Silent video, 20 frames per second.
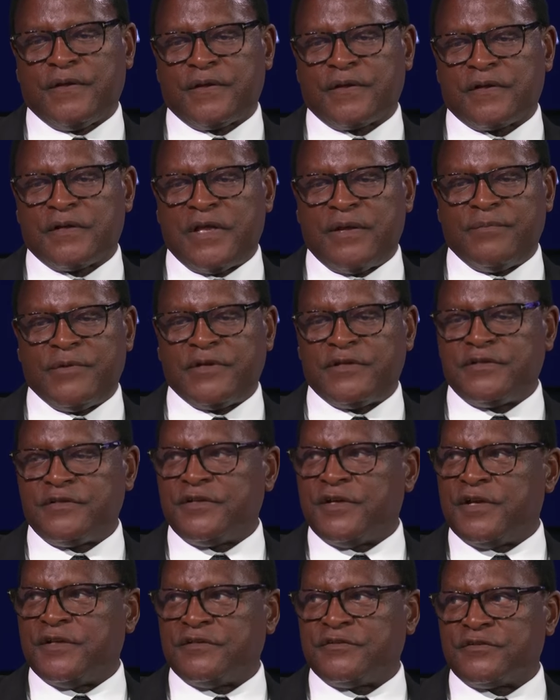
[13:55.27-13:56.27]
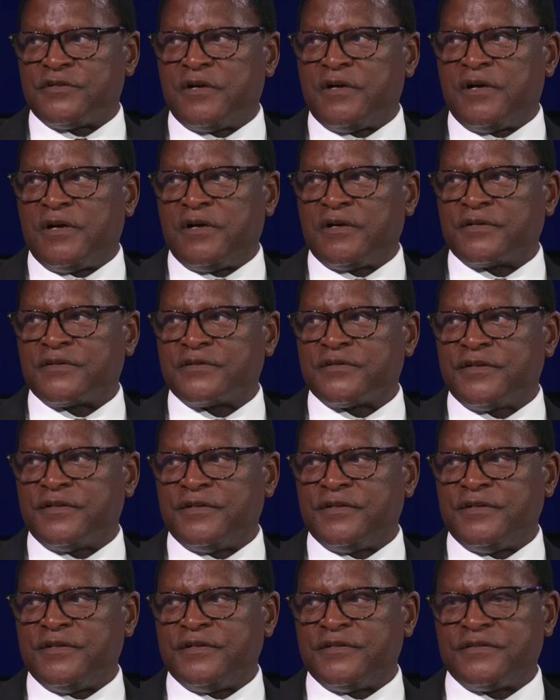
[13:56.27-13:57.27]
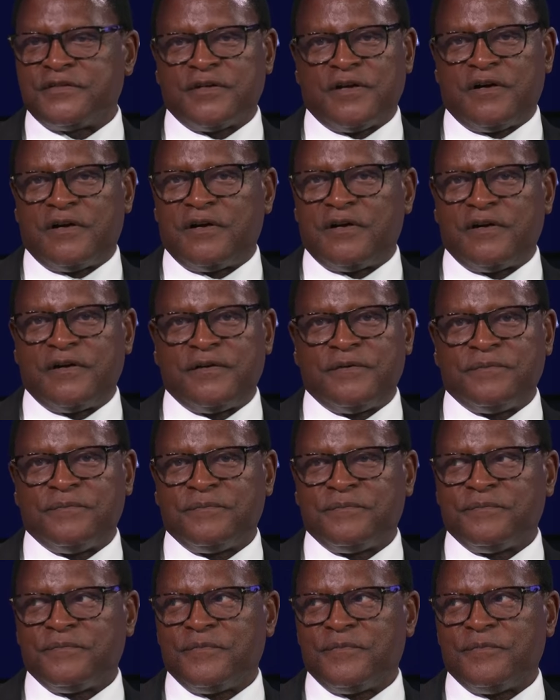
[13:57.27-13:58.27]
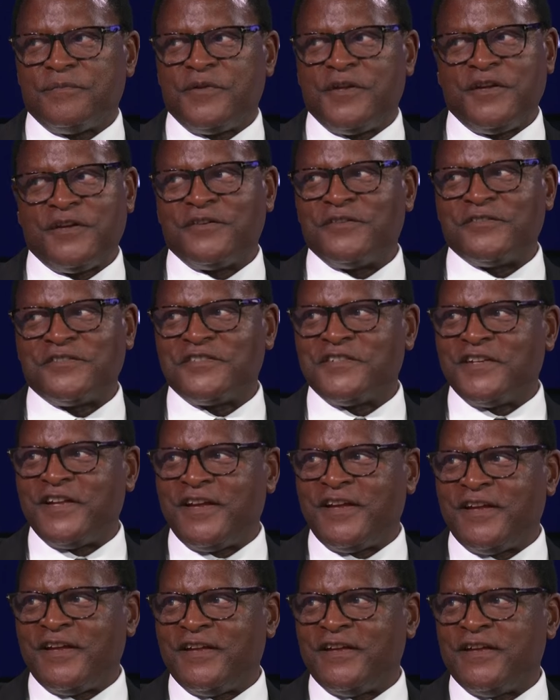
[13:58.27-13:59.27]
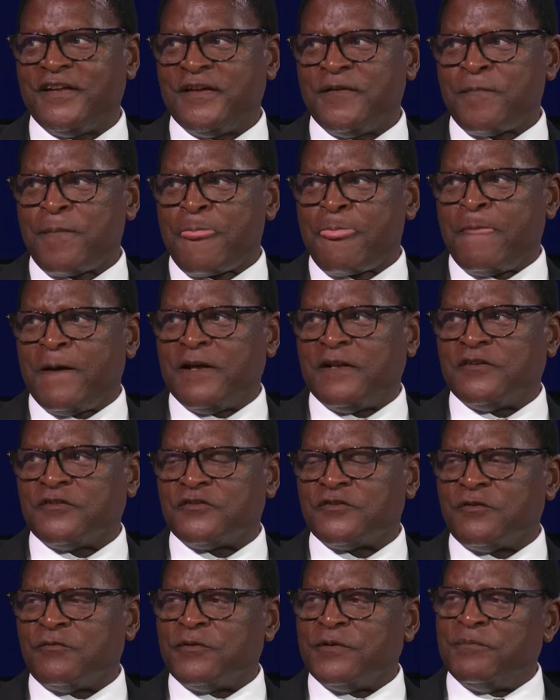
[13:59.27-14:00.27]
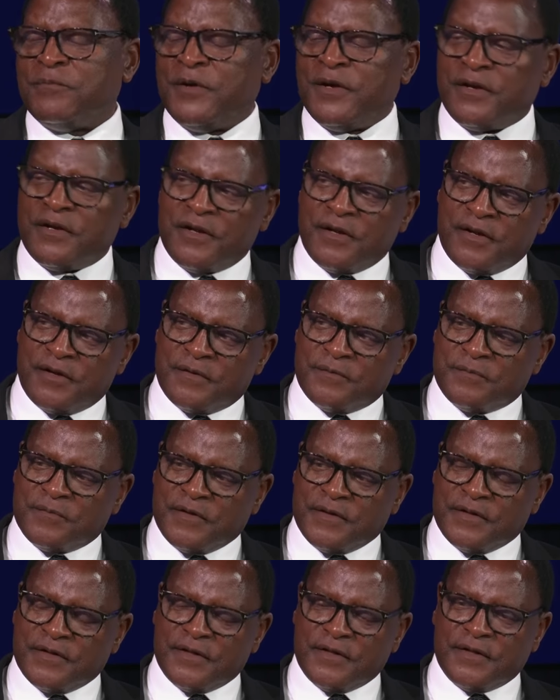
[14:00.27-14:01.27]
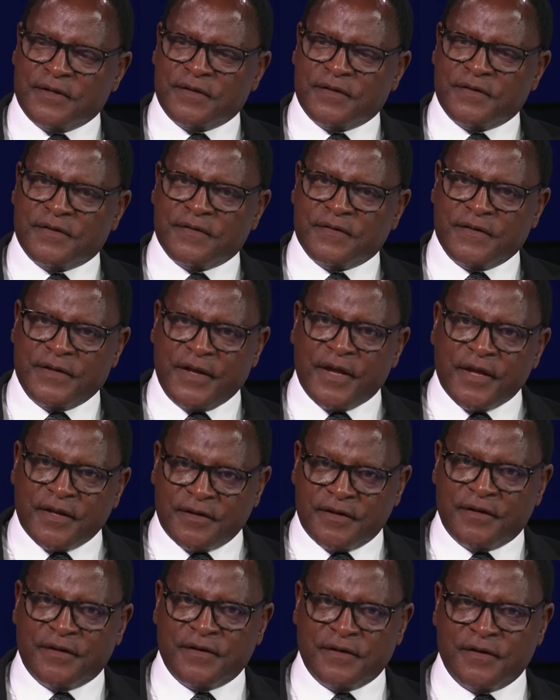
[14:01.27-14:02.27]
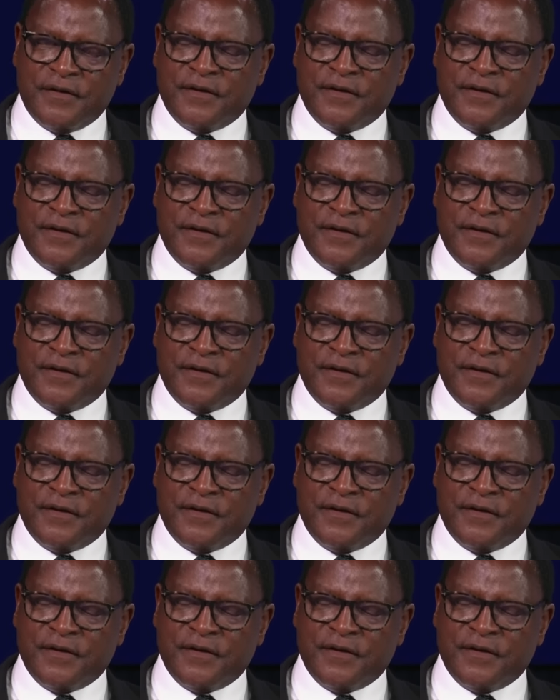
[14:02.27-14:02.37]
climate change shocks. These are here to stay. And so we better then